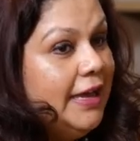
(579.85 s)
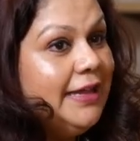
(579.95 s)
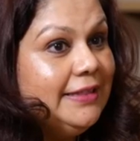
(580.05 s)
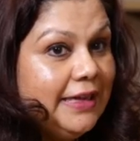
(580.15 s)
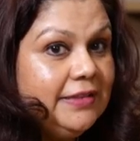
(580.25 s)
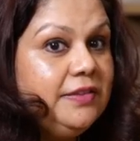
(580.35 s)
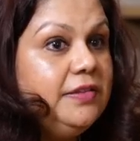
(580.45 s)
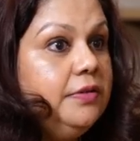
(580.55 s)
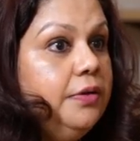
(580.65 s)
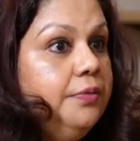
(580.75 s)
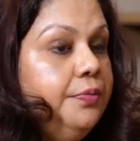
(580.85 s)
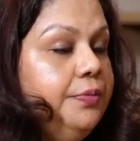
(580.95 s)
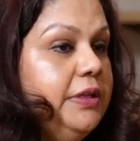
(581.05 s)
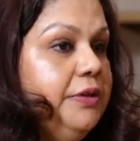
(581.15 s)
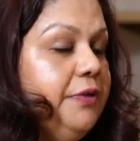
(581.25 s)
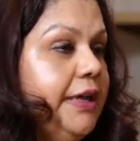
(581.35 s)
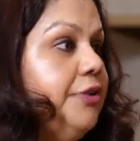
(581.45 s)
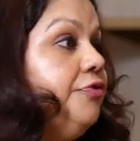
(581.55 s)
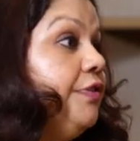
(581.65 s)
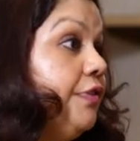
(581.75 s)
and that's the very
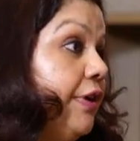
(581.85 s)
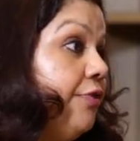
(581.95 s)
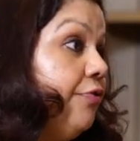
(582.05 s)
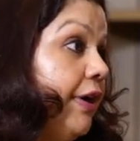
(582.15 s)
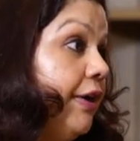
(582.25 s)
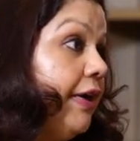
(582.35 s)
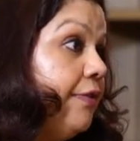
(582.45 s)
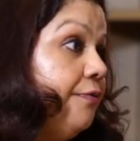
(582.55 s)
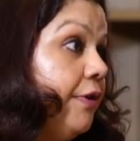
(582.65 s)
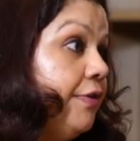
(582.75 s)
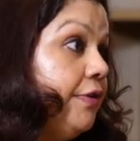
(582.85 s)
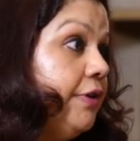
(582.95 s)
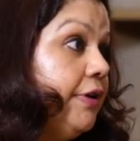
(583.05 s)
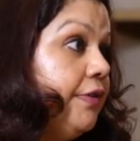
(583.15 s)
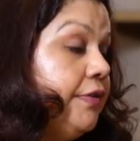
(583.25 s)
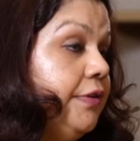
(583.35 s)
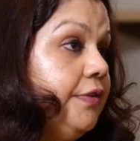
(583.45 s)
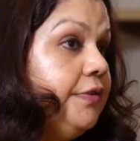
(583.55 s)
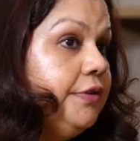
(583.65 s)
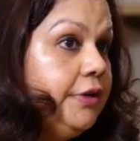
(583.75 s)
interesting trend as far as India is
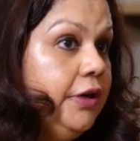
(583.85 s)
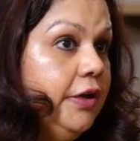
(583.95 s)
concerned.